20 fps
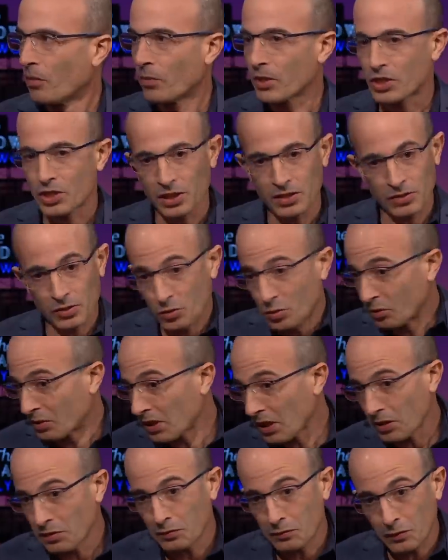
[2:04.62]
which is
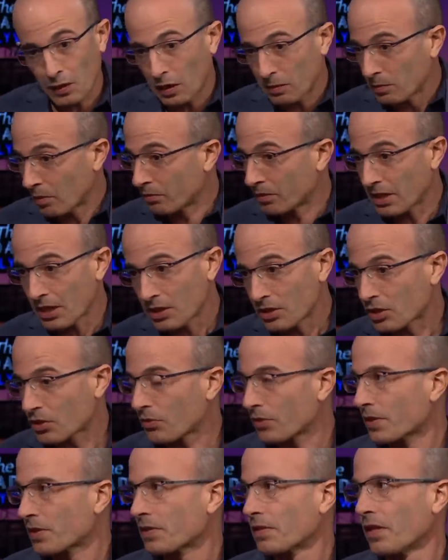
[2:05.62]
today far more
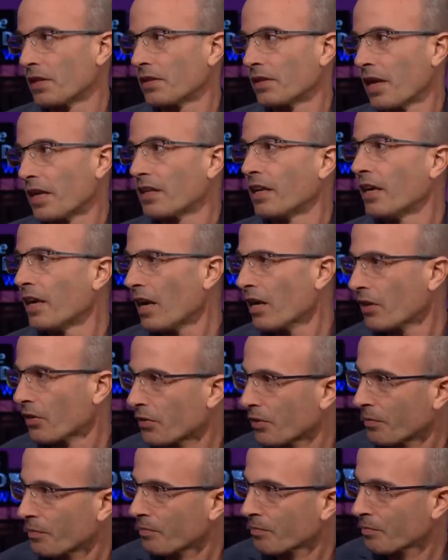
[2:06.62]
dangerous than any
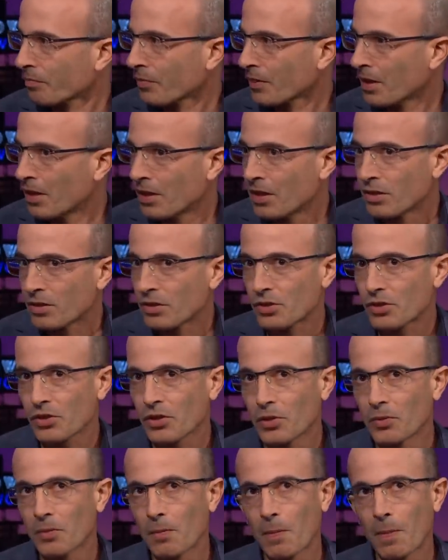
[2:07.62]
lion.
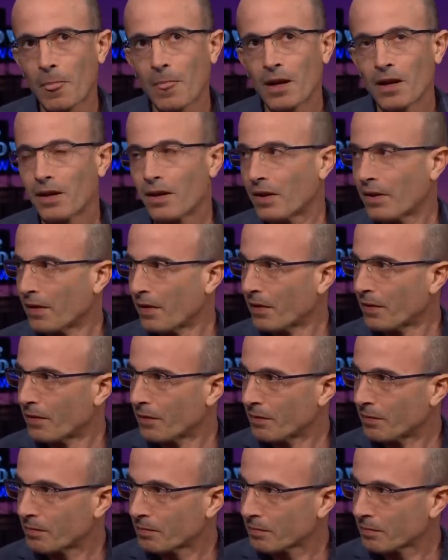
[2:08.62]
So... You think it's more